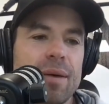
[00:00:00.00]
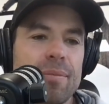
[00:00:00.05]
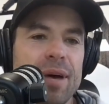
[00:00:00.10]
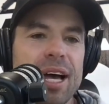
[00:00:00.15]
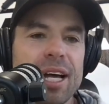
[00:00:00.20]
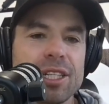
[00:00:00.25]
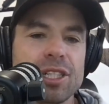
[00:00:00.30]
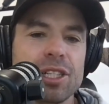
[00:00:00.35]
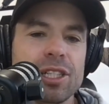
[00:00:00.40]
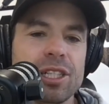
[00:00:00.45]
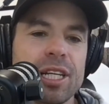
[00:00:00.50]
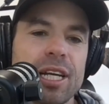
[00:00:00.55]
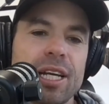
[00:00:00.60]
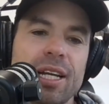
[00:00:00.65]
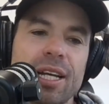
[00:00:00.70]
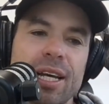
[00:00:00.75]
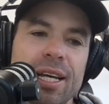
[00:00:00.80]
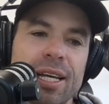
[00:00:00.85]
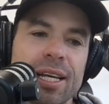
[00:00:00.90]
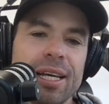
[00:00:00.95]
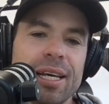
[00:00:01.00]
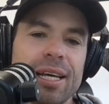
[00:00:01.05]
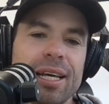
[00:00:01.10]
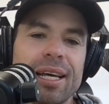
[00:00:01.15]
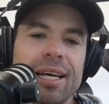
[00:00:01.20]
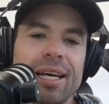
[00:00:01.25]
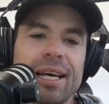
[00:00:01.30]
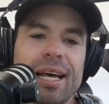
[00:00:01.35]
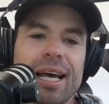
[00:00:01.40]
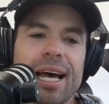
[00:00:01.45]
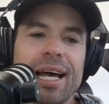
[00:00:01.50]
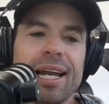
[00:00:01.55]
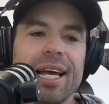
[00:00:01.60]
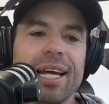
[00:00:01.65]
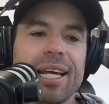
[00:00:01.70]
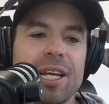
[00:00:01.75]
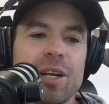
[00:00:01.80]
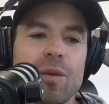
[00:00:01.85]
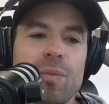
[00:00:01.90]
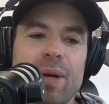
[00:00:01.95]
Argentina are
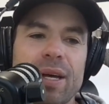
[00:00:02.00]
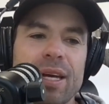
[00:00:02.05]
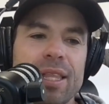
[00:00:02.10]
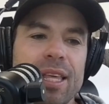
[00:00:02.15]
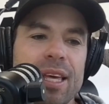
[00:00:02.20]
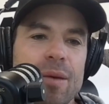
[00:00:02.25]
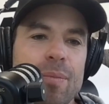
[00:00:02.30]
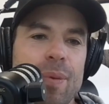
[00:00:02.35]
lucky to be there.